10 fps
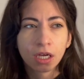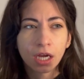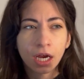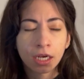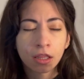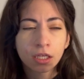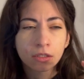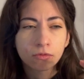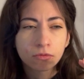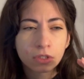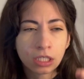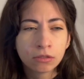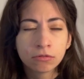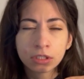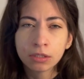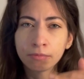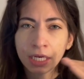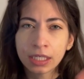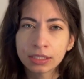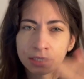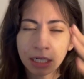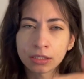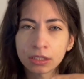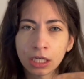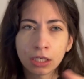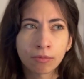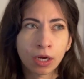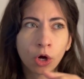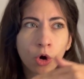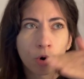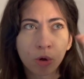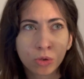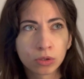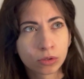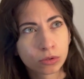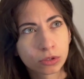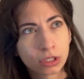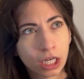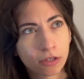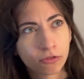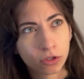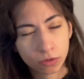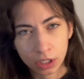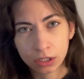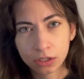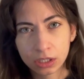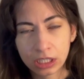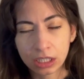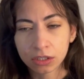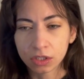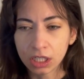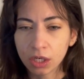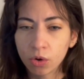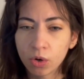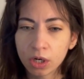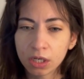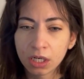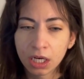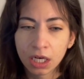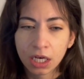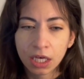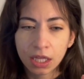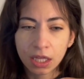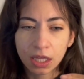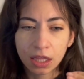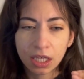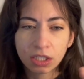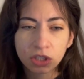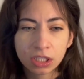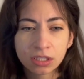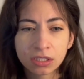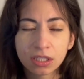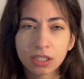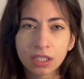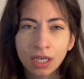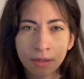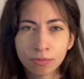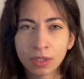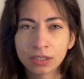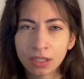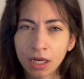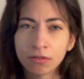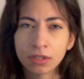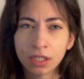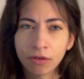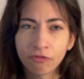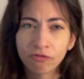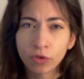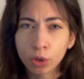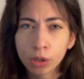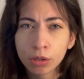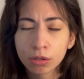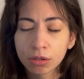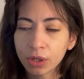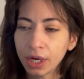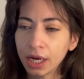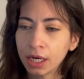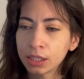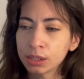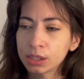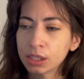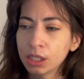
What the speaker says: And they didn't really make a dent in my whole kind of career trajectory, or they just kept my diary full, and